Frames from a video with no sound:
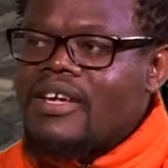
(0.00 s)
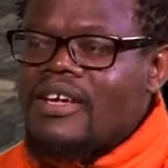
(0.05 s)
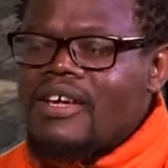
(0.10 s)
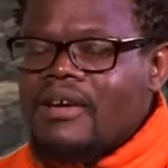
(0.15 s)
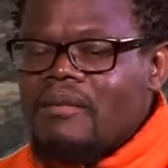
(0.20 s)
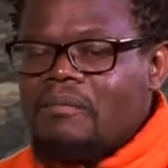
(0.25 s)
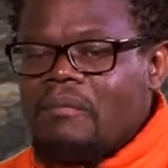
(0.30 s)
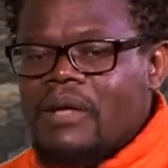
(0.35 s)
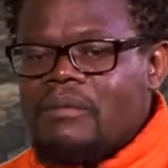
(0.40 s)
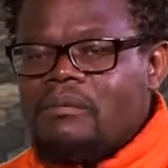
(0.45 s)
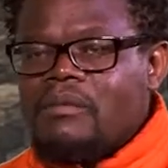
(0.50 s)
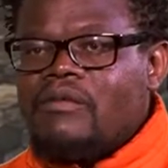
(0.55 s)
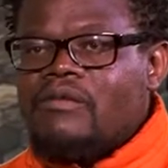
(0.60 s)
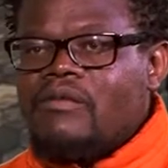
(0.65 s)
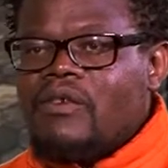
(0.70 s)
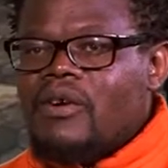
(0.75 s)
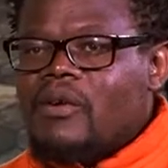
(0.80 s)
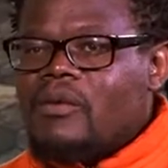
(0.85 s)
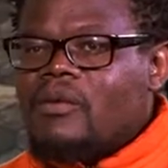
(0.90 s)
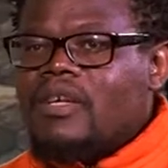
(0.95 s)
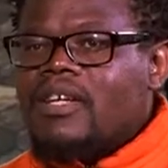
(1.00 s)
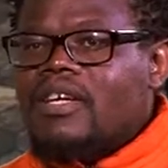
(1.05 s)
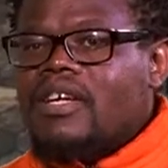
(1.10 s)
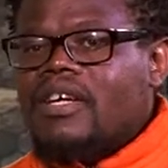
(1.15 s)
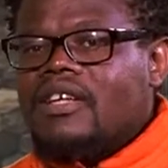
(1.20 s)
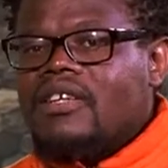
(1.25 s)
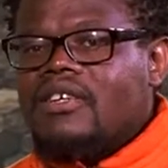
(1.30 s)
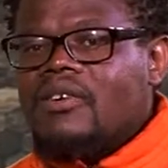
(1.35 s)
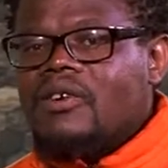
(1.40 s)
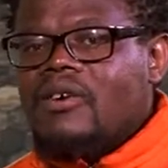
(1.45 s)
But before we can
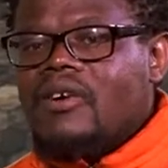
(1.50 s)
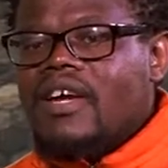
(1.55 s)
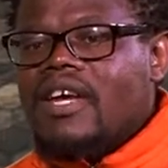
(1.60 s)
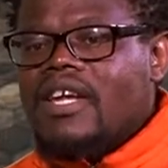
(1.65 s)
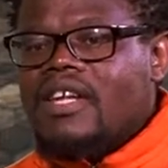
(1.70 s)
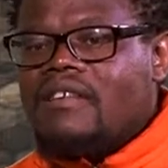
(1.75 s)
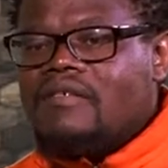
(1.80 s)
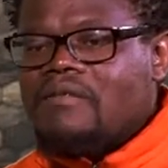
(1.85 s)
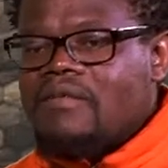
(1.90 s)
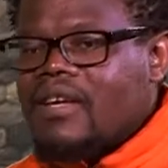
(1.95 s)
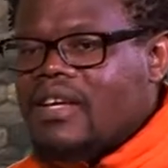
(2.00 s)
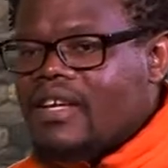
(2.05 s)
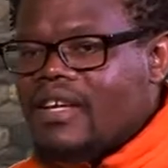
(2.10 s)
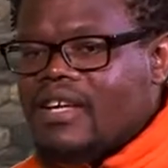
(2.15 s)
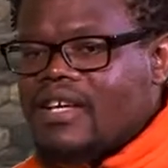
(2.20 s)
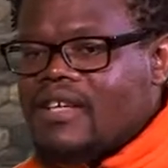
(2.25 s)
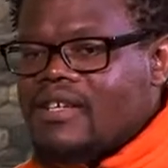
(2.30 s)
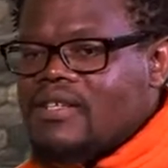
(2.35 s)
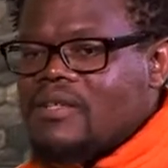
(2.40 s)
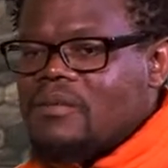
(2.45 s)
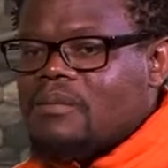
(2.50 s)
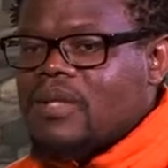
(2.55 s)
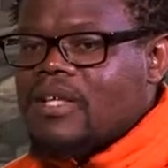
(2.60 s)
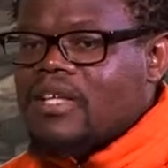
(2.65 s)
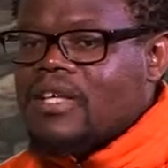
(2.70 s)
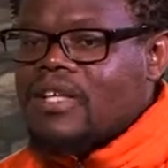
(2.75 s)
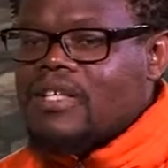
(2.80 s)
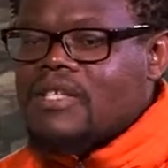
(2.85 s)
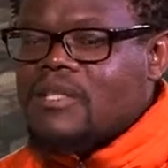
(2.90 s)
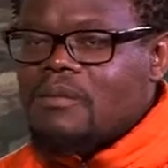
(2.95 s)
go any further,
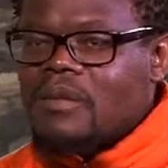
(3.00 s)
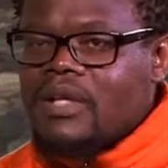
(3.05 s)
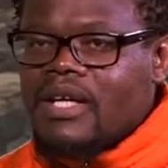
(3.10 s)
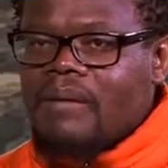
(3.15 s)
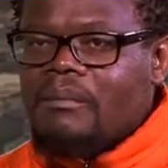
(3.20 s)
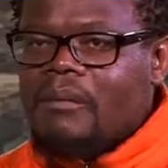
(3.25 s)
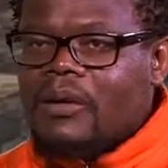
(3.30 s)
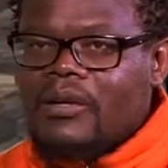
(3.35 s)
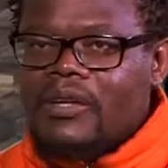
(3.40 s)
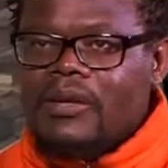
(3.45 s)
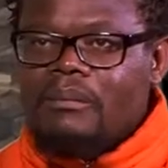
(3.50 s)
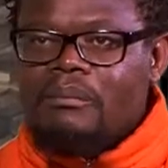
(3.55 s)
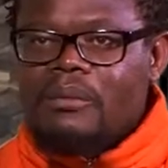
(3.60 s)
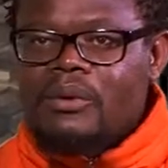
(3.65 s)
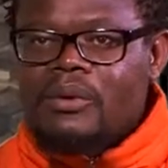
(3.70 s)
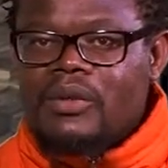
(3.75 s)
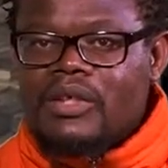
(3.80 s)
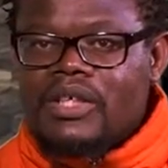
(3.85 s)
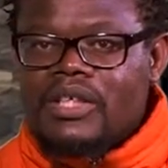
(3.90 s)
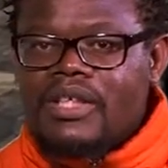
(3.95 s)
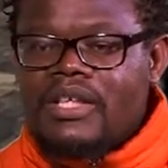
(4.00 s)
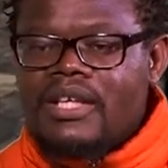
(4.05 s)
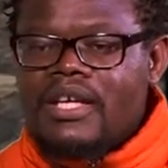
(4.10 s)
speak about the book,